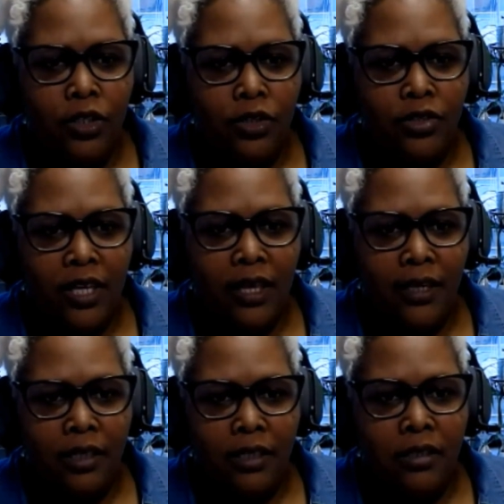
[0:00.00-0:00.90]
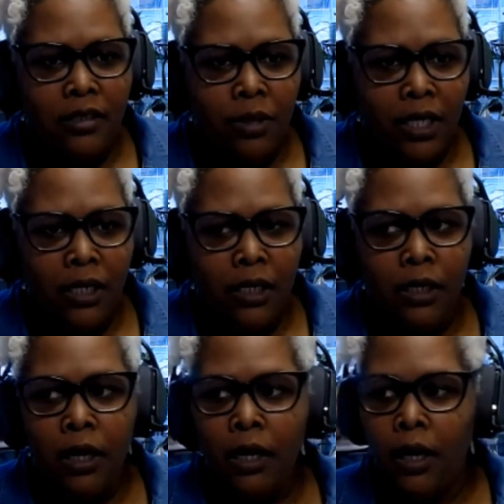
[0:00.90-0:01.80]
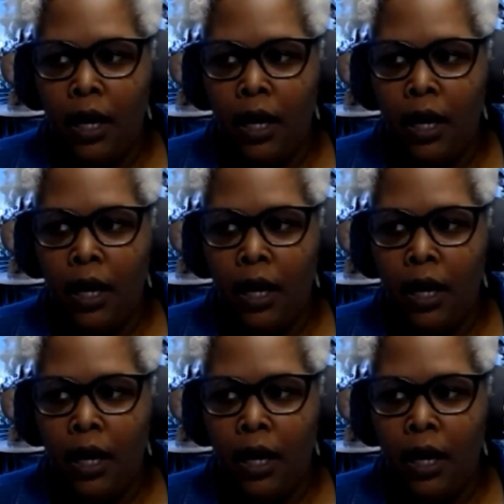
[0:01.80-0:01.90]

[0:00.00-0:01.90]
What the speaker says: You said they tend to be